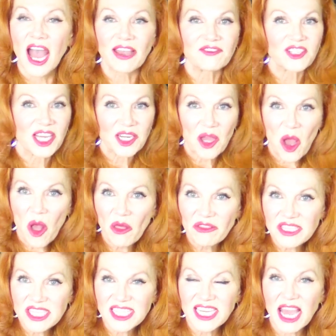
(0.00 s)
I've done
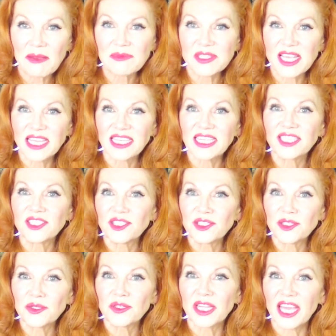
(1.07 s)
all the steps I need
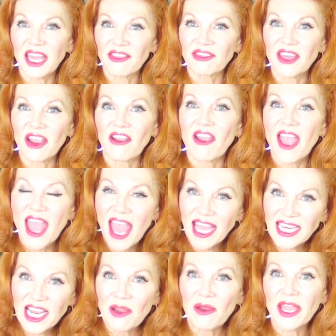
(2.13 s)
to do to get there,
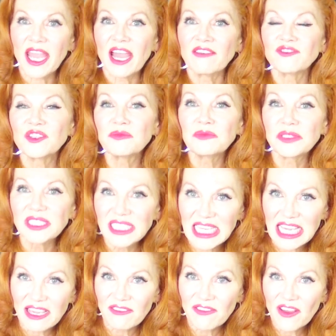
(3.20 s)
and now I have to
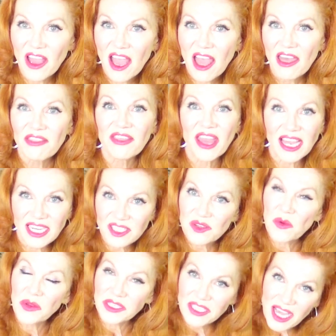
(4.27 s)
believe that
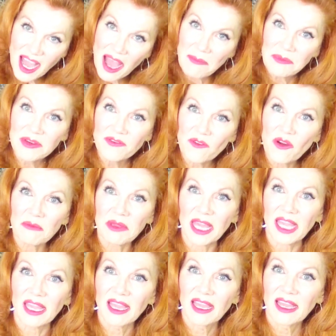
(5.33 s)
it's going to happen for
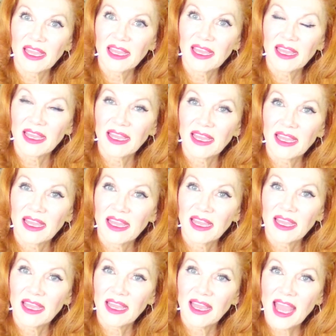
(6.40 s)
me.
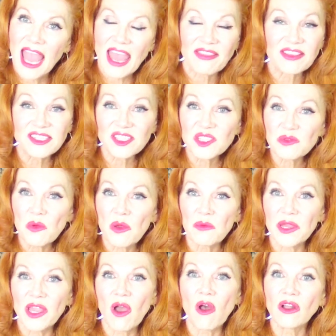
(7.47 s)
And this is
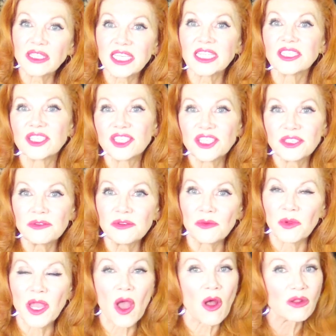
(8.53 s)
what we all need to
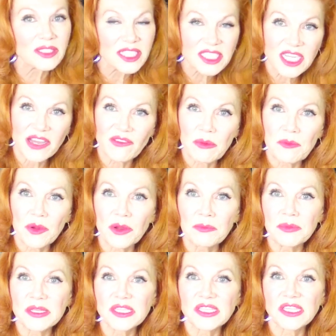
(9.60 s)
do. We all need to have a
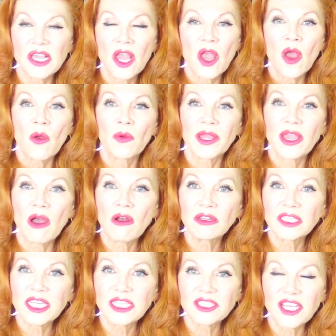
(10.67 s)
purpose. We
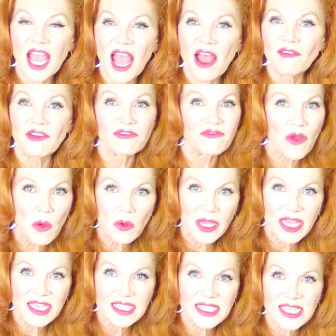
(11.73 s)
all need to have a
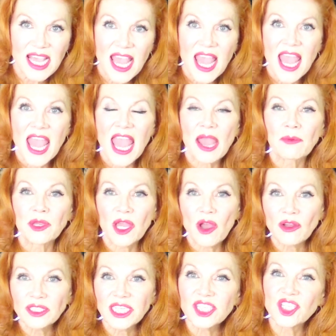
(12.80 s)
focus. And we
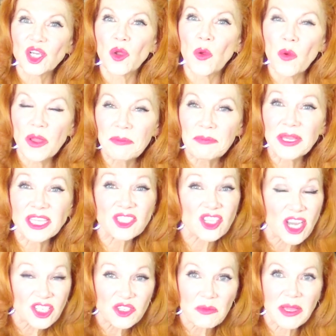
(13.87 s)
all need to quit being
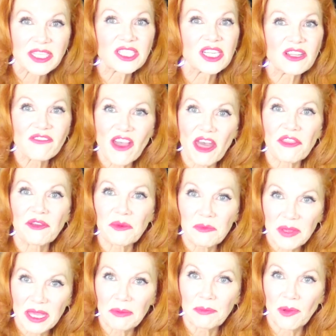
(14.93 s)
judgmental of other
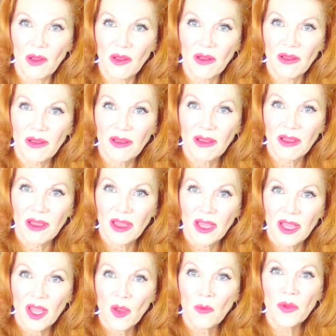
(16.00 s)
people.
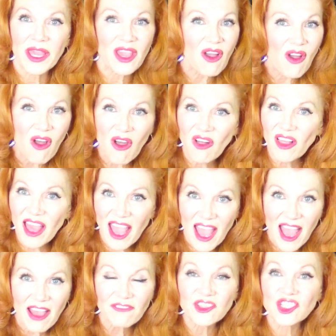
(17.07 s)
We all
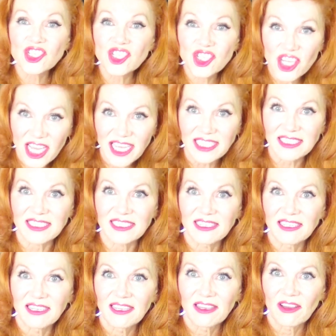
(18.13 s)
have
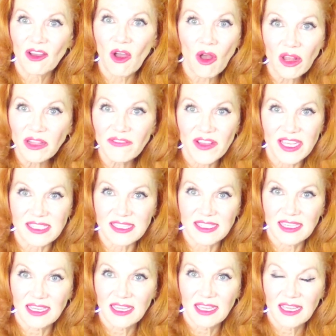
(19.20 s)
shit. All of
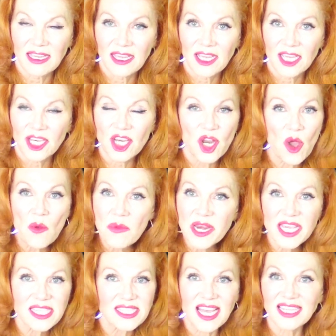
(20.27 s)
us.
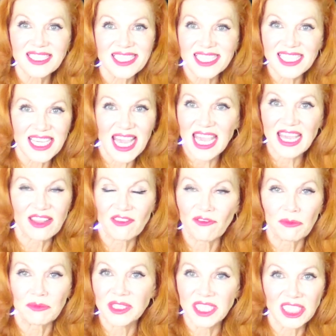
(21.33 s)
Nobody is
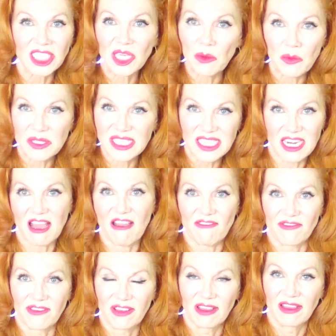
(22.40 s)
unscathed from dealing with
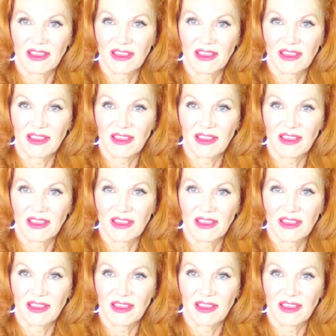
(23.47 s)
stuff.